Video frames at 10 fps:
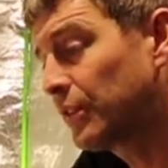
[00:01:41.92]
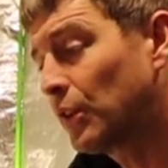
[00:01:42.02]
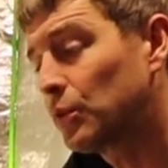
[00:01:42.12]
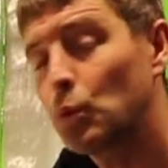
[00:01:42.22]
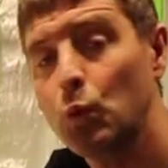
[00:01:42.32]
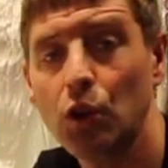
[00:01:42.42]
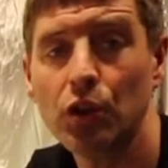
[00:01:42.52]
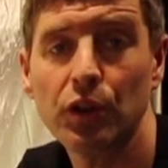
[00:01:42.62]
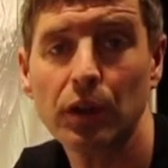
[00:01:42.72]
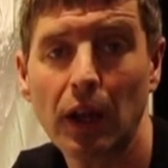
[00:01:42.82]
so it's
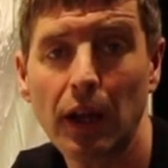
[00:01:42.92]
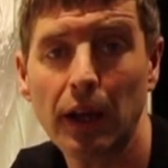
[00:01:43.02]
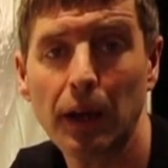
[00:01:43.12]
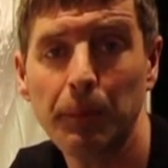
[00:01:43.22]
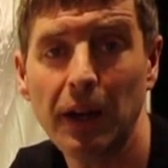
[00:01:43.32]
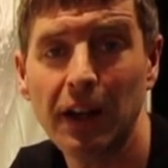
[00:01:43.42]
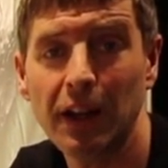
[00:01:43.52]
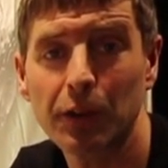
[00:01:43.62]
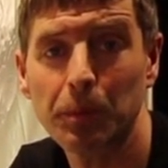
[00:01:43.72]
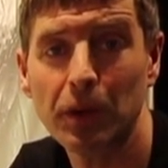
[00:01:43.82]
one
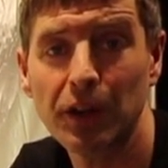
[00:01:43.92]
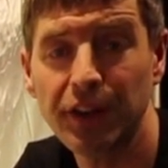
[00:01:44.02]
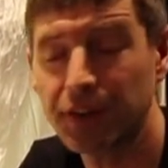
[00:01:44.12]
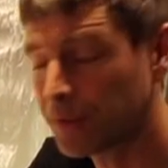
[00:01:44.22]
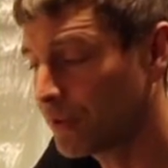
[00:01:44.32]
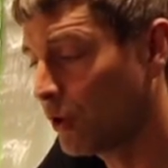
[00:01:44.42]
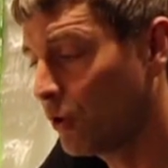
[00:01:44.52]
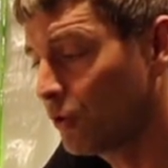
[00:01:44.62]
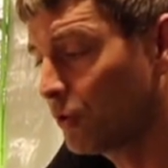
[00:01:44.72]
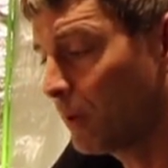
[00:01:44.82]
milliliter per liter, so
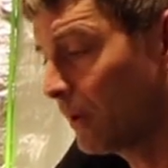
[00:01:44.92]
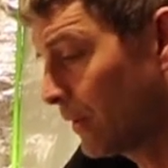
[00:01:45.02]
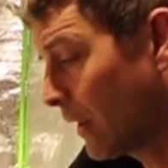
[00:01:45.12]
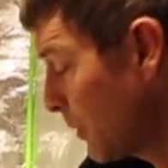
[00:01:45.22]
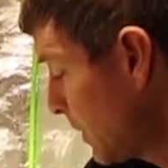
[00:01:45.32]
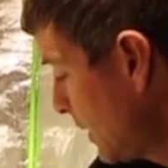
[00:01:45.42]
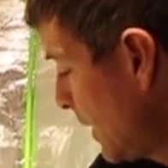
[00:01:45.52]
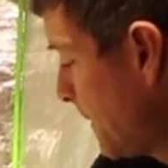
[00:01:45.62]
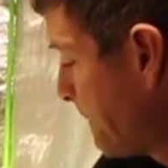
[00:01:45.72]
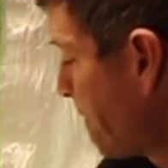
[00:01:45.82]
100 mils of that went in.